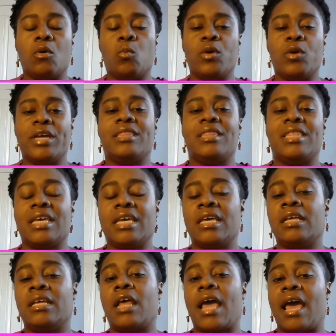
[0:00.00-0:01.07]
We
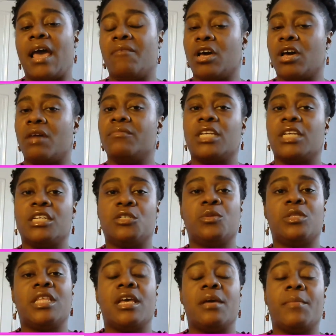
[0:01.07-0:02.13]
then have a conversation
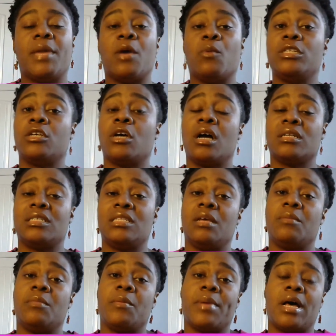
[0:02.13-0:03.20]
with them and we talk to
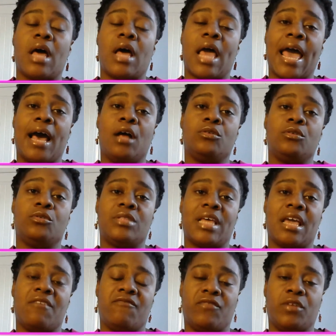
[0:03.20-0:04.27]
them about how do
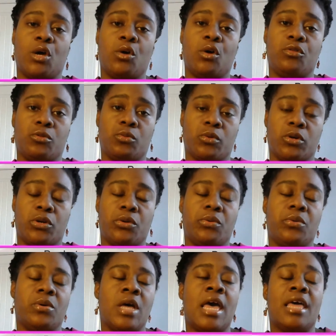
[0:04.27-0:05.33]
they flow
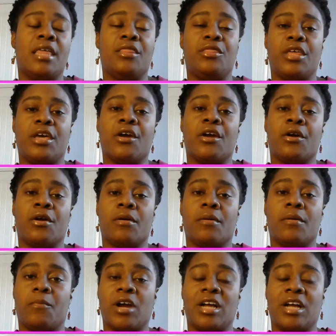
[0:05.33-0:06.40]
through
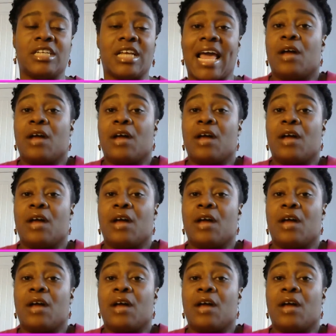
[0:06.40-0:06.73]
their project.